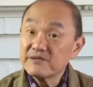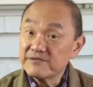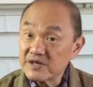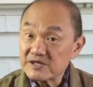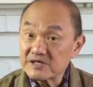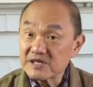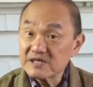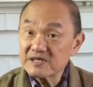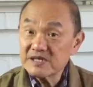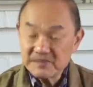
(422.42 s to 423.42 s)

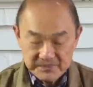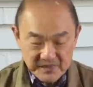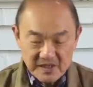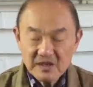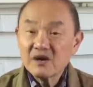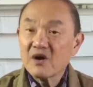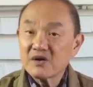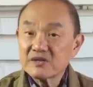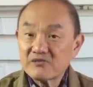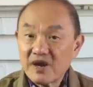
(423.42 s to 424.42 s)
Versatility.
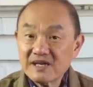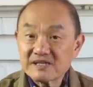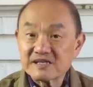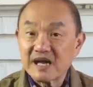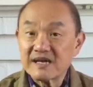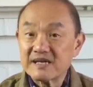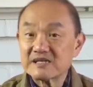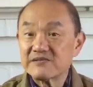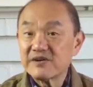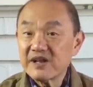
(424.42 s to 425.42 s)
On the rugged side,
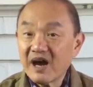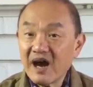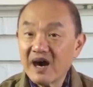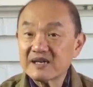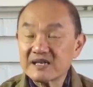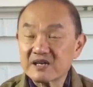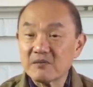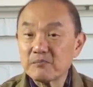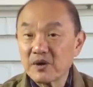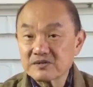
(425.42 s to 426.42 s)
it's a very hardy
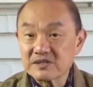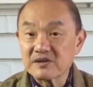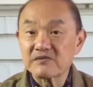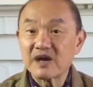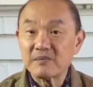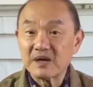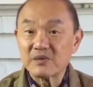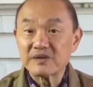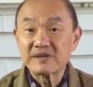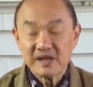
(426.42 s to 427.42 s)
composite of rubber
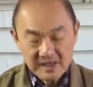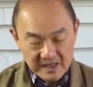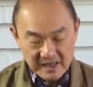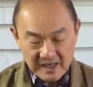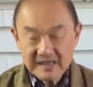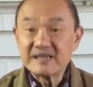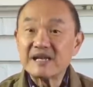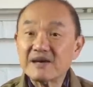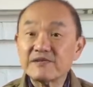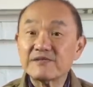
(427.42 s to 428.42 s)
with
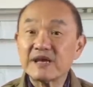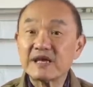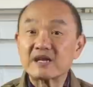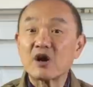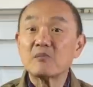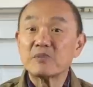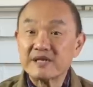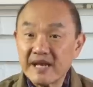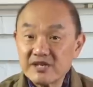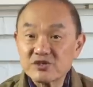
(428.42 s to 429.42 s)
enough of a
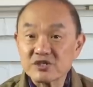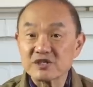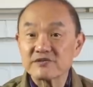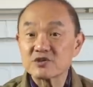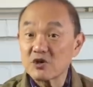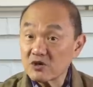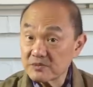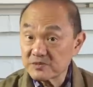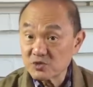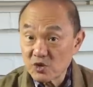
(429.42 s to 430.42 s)
combination of shock
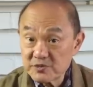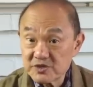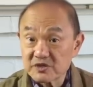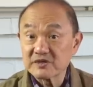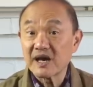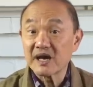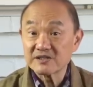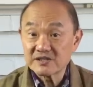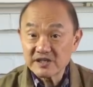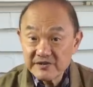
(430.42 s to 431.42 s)
absorption on
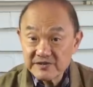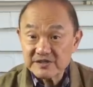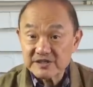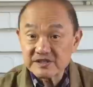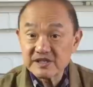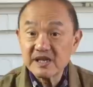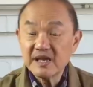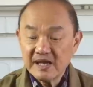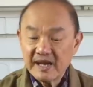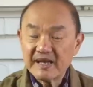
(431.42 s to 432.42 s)
hard surfaces
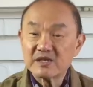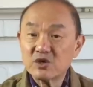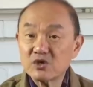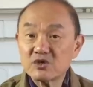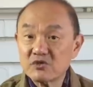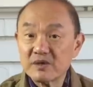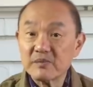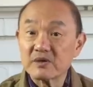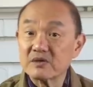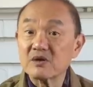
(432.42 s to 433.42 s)
and good grip
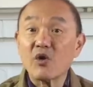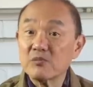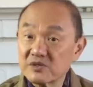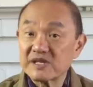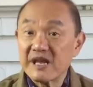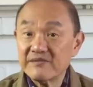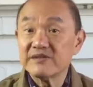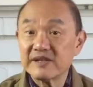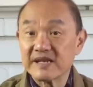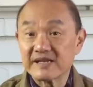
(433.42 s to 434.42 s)
on almost
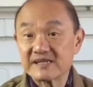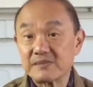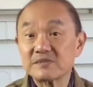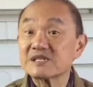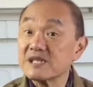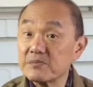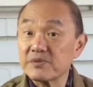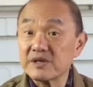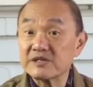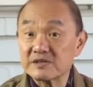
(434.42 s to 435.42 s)
everything except
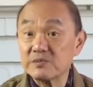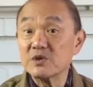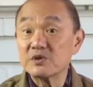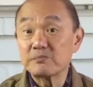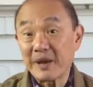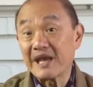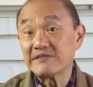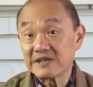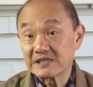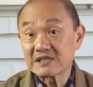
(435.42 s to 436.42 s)
slippery, smooth
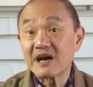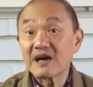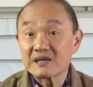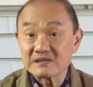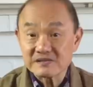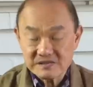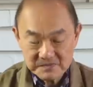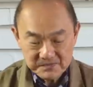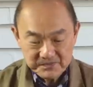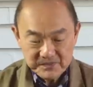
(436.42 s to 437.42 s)
paving tiles.